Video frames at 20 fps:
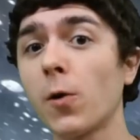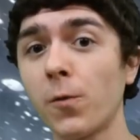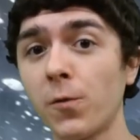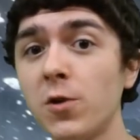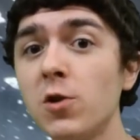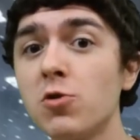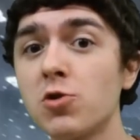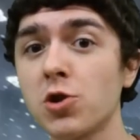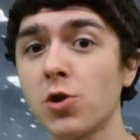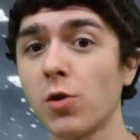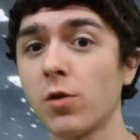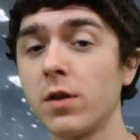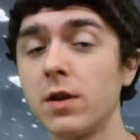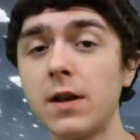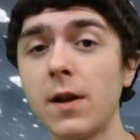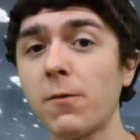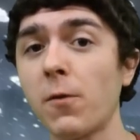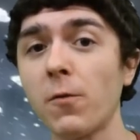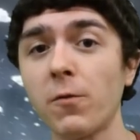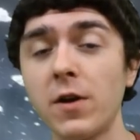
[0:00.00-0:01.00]
their future, the
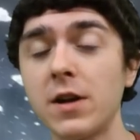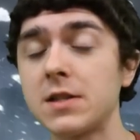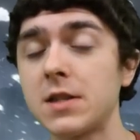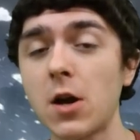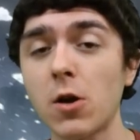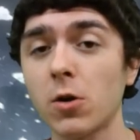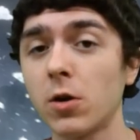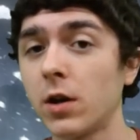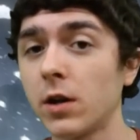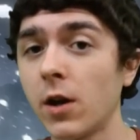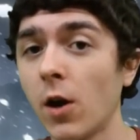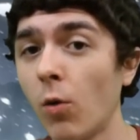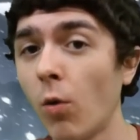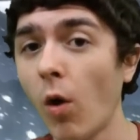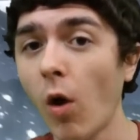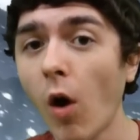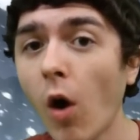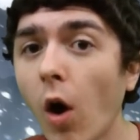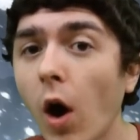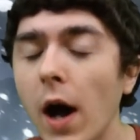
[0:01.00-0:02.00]
different things that are going to
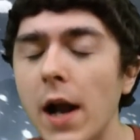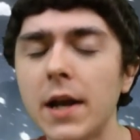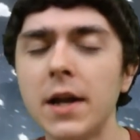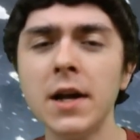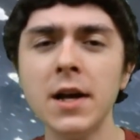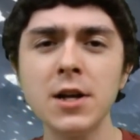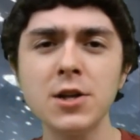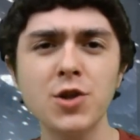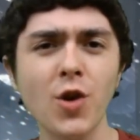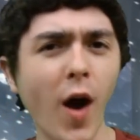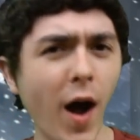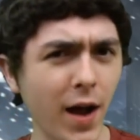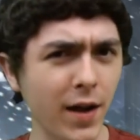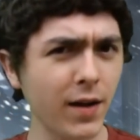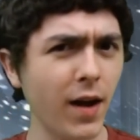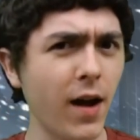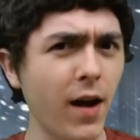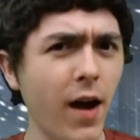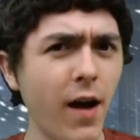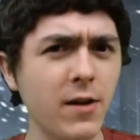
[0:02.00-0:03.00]
go on. So
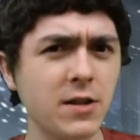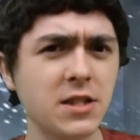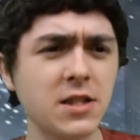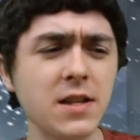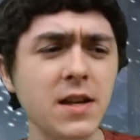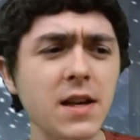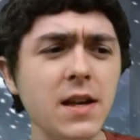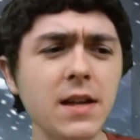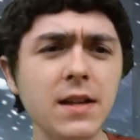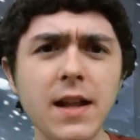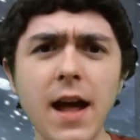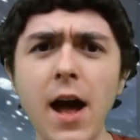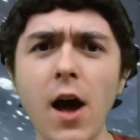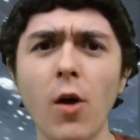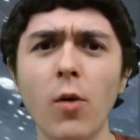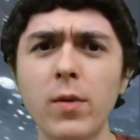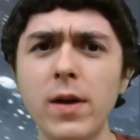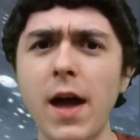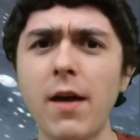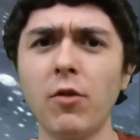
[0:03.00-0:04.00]
I, I see
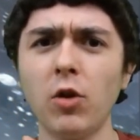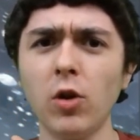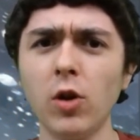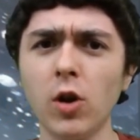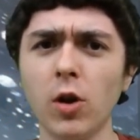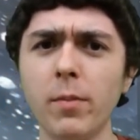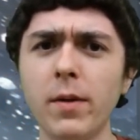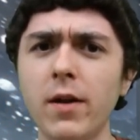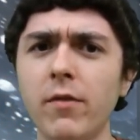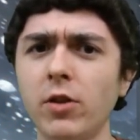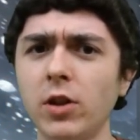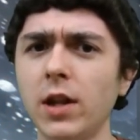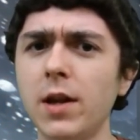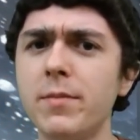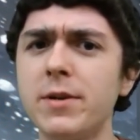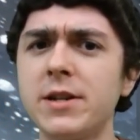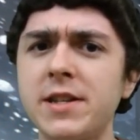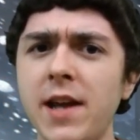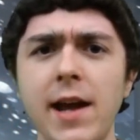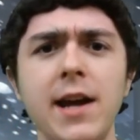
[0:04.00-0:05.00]
now we have a little bit of a
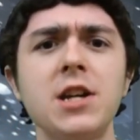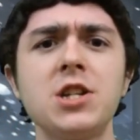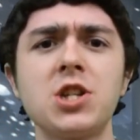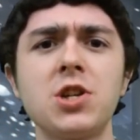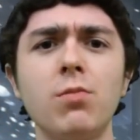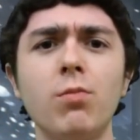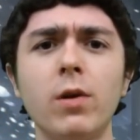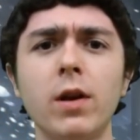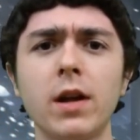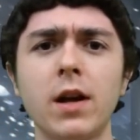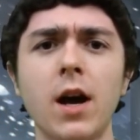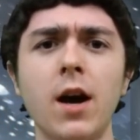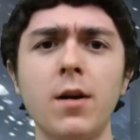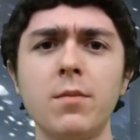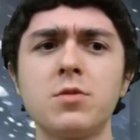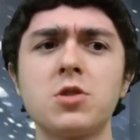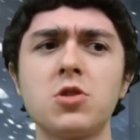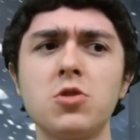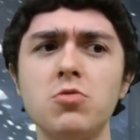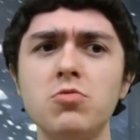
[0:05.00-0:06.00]
limitation when it
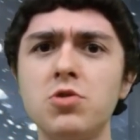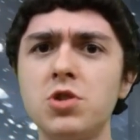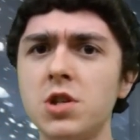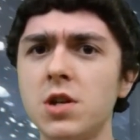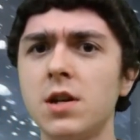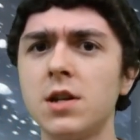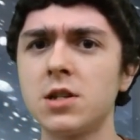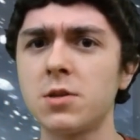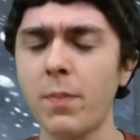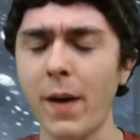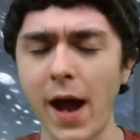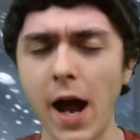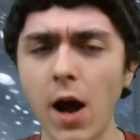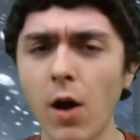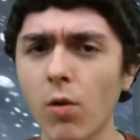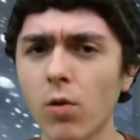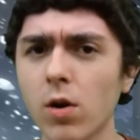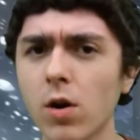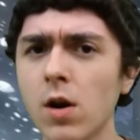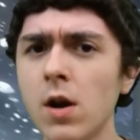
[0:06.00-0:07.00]
comes to Jin's
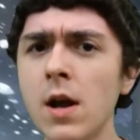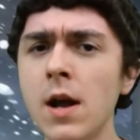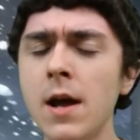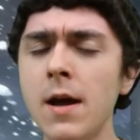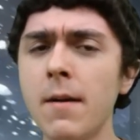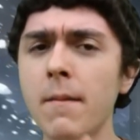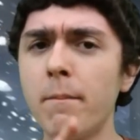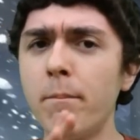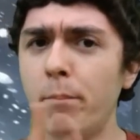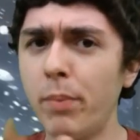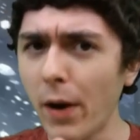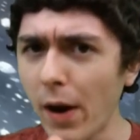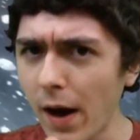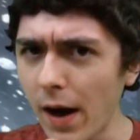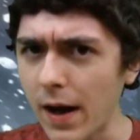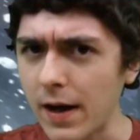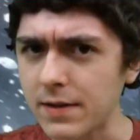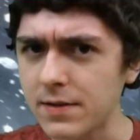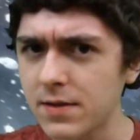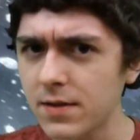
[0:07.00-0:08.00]
power,
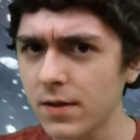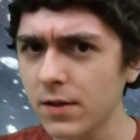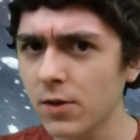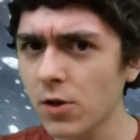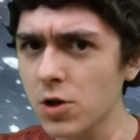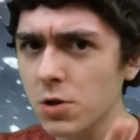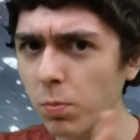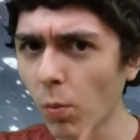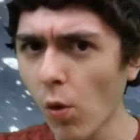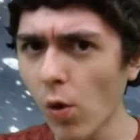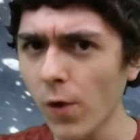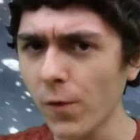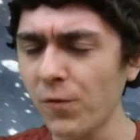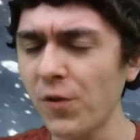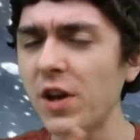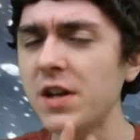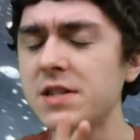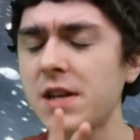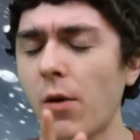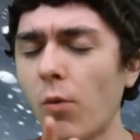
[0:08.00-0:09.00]
but there's more
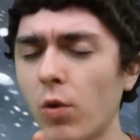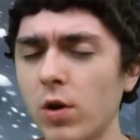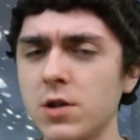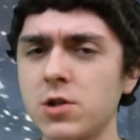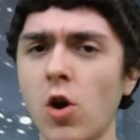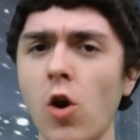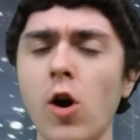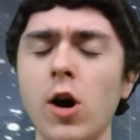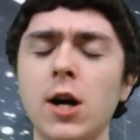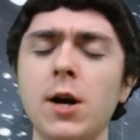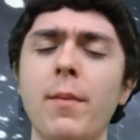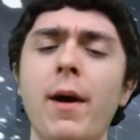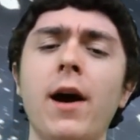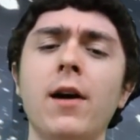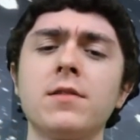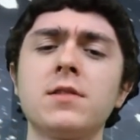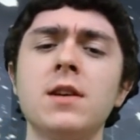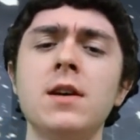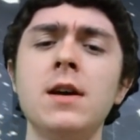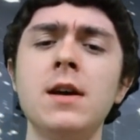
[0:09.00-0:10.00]
things I want to talk
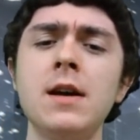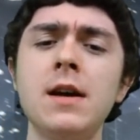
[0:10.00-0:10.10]
about.